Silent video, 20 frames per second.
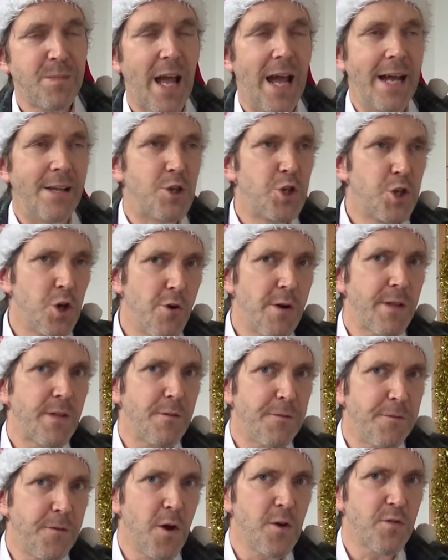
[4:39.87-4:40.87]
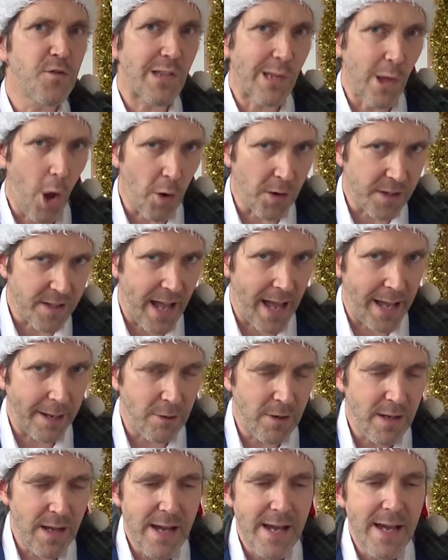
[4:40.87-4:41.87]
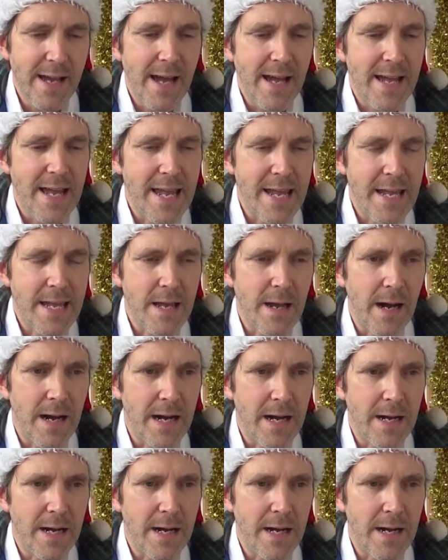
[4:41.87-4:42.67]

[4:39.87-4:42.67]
and during the first lockdown he